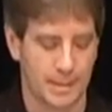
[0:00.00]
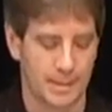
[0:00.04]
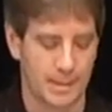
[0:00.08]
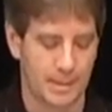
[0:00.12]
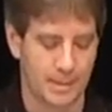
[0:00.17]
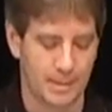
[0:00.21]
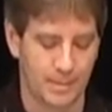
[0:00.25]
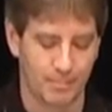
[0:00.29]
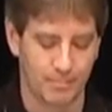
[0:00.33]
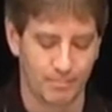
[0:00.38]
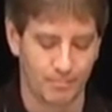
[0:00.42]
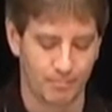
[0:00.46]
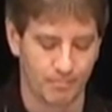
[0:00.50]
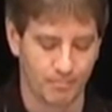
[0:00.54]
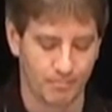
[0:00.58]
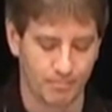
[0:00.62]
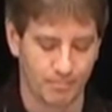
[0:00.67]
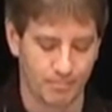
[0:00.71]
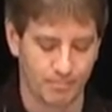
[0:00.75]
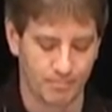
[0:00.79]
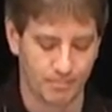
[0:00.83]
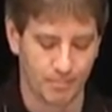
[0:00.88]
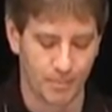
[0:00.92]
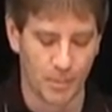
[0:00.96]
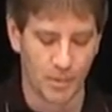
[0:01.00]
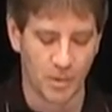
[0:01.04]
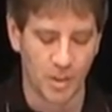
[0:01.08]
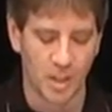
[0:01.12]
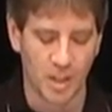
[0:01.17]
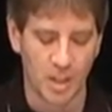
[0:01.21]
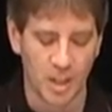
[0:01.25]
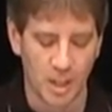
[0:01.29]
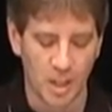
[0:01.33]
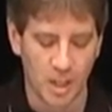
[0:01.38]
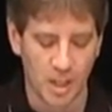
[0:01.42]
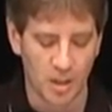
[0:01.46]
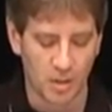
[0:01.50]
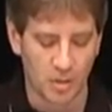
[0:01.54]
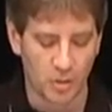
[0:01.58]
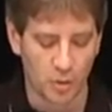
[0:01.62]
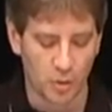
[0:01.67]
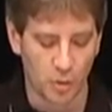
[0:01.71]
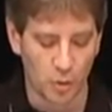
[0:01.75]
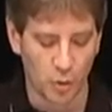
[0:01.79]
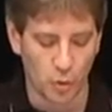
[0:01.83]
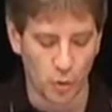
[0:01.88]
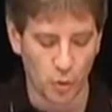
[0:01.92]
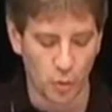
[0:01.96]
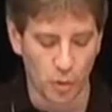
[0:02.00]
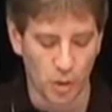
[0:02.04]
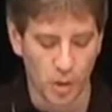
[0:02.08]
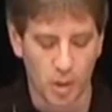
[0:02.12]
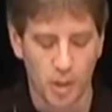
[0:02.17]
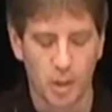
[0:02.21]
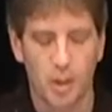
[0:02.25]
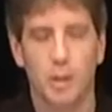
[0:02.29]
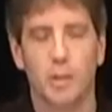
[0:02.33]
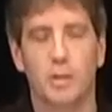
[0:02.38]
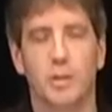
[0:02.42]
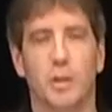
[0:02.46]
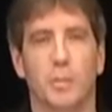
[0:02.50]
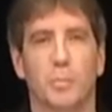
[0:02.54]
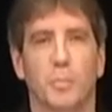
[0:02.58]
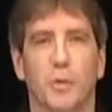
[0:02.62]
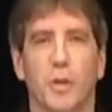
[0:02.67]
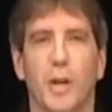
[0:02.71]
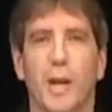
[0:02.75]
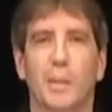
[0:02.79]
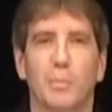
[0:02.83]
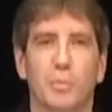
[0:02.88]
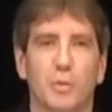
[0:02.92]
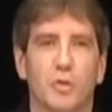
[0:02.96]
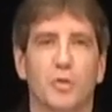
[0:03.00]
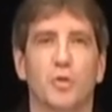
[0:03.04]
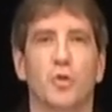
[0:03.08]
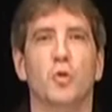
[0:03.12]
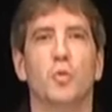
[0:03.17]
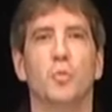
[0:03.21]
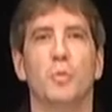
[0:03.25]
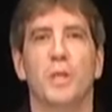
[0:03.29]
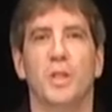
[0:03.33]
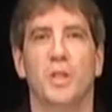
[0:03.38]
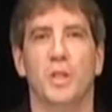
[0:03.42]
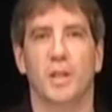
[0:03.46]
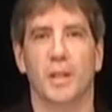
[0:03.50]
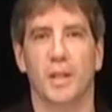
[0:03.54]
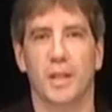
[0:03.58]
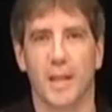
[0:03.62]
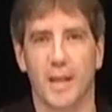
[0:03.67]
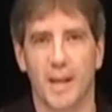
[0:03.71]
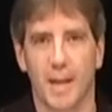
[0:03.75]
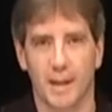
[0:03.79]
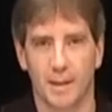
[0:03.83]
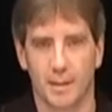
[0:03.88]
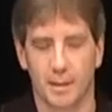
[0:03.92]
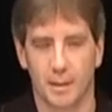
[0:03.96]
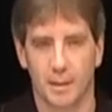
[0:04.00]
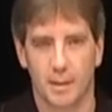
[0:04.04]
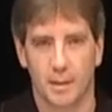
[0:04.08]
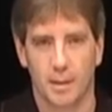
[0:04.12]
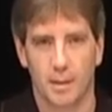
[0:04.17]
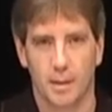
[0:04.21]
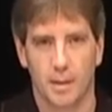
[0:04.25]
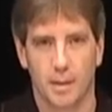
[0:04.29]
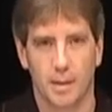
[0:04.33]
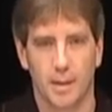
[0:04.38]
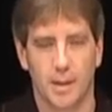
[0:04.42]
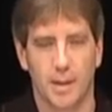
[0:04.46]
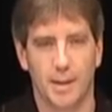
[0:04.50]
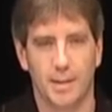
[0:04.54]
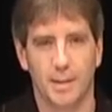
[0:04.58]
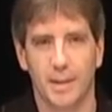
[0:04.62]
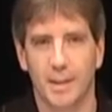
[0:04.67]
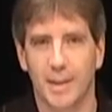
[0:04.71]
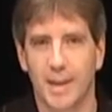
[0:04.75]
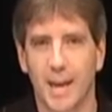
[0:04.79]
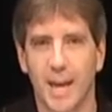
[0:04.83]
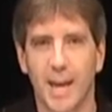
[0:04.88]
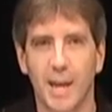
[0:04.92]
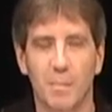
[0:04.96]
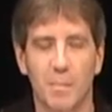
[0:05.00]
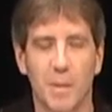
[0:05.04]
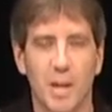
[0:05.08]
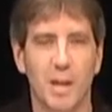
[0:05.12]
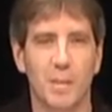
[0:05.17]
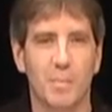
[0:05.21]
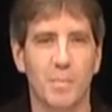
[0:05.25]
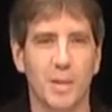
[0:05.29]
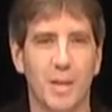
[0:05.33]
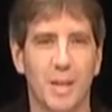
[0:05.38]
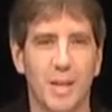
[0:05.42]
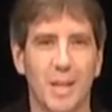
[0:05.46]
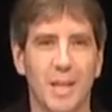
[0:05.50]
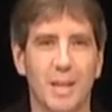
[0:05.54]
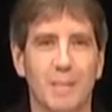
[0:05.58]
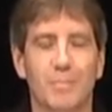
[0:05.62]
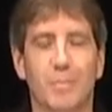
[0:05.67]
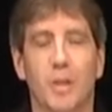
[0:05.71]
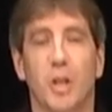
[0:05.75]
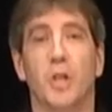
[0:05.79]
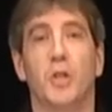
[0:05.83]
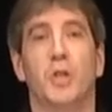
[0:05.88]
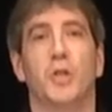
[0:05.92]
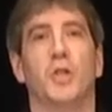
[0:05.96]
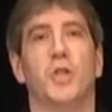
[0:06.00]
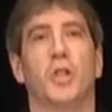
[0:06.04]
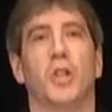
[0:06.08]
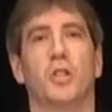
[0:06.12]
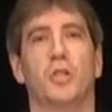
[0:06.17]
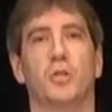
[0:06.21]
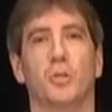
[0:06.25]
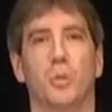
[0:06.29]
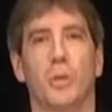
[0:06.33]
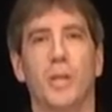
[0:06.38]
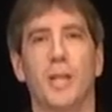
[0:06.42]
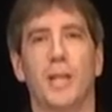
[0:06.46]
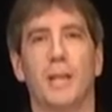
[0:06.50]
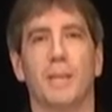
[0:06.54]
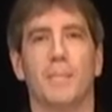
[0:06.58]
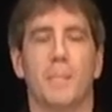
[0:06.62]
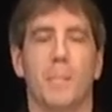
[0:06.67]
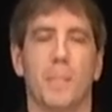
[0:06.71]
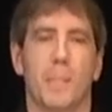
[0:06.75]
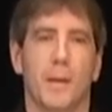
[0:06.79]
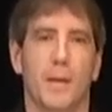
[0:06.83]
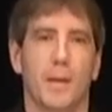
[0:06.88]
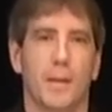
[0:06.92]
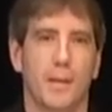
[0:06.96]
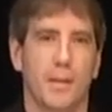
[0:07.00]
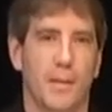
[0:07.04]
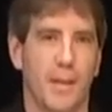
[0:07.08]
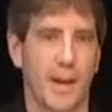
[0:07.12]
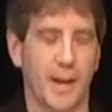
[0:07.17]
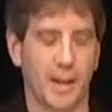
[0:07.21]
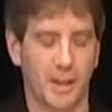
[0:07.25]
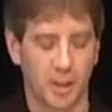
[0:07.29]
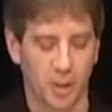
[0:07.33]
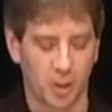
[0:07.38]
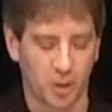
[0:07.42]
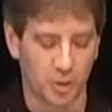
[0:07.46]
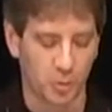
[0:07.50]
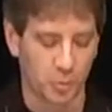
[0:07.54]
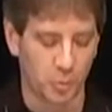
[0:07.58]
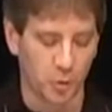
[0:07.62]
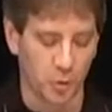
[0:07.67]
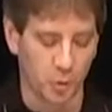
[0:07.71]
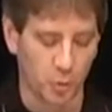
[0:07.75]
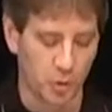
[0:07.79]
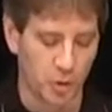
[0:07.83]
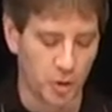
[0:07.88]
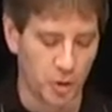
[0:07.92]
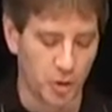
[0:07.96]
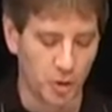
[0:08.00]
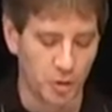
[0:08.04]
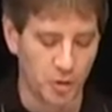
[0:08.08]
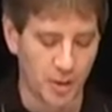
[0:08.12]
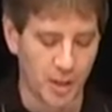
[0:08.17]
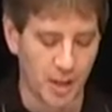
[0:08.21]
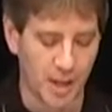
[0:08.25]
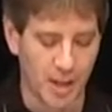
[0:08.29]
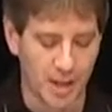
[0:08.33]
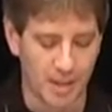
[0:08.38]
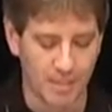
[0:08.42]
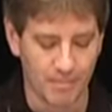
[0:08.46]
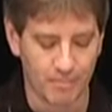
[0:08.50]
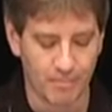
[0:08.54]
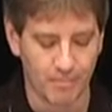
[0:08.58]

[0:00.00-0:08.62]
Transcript: the need to perhaps zoom in on a gate. The gate may be 100 yards away. That customer would use